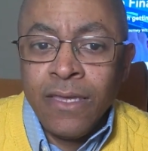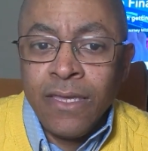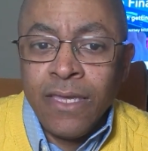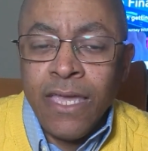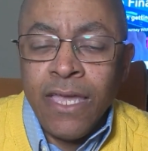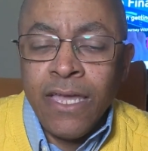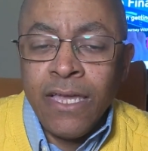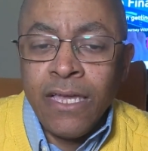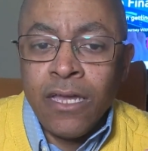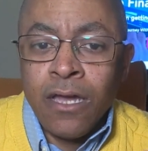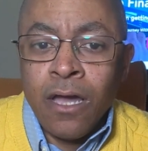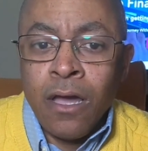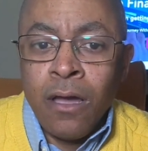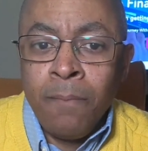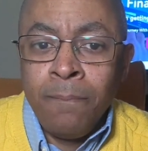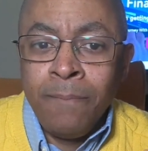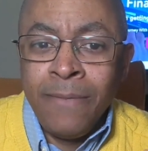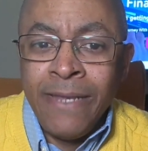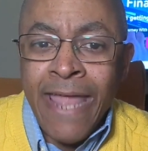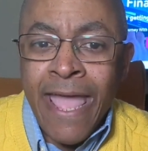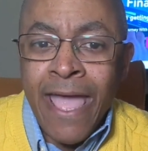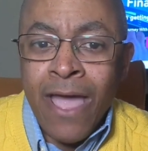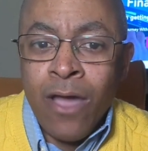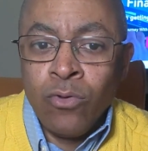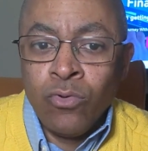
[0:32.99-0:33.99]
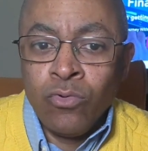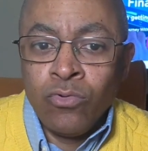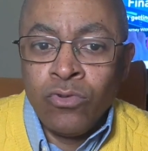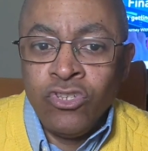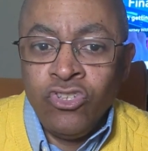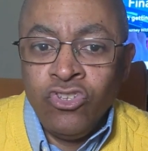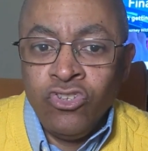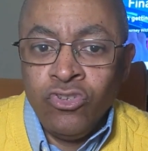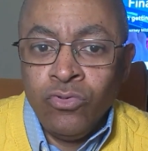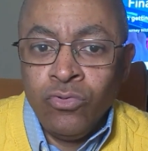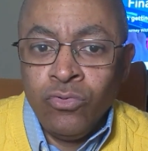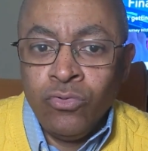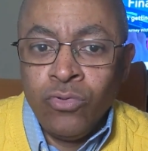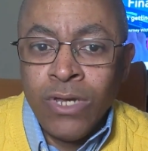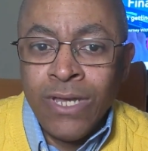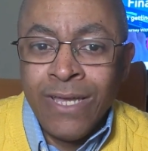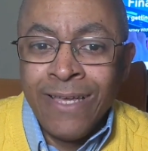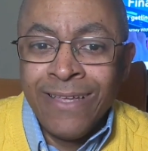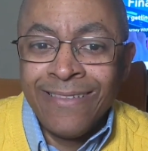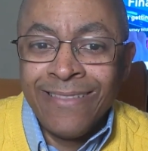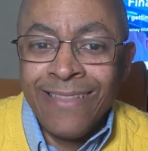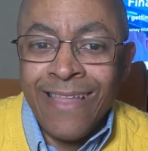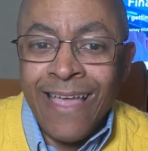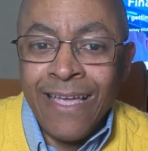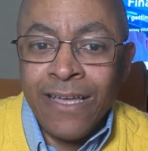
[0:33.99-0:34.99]
can come down on you
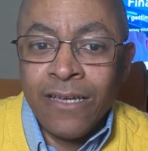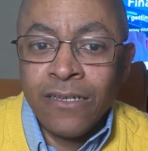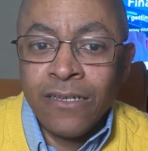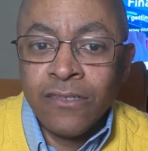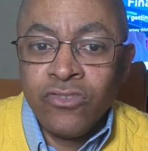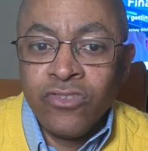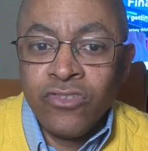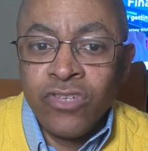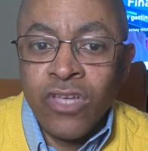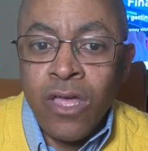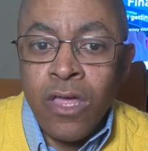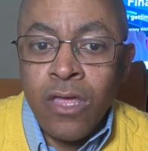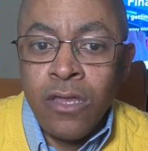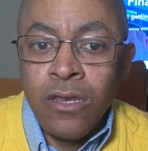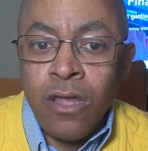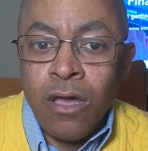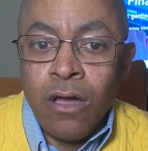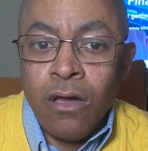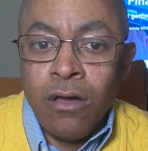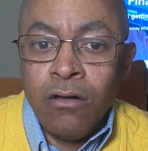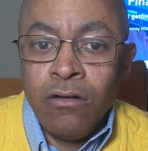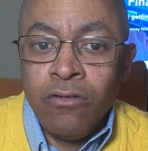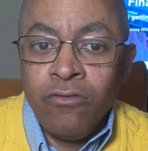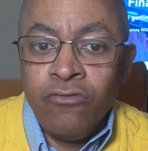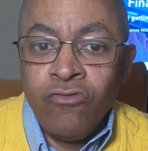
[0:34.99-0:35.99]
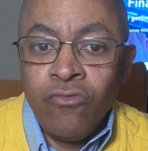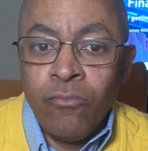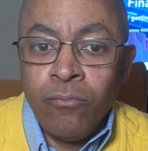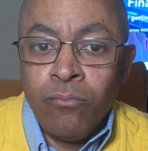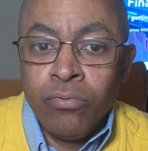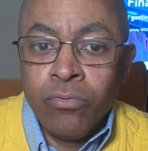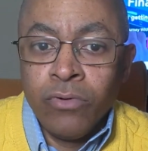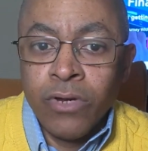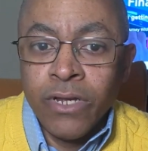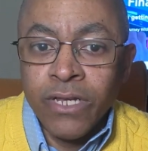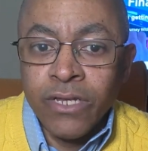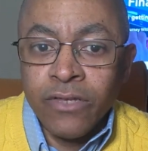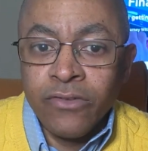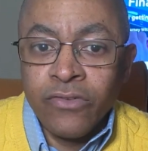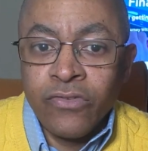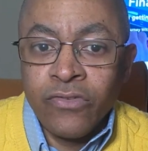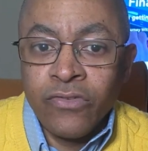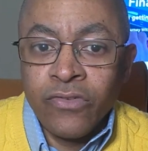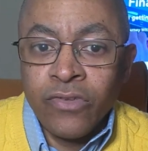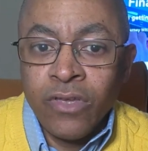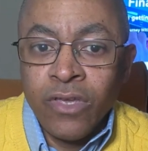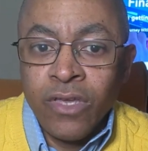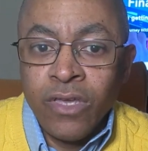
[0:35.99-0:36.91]
like a ton of bricks.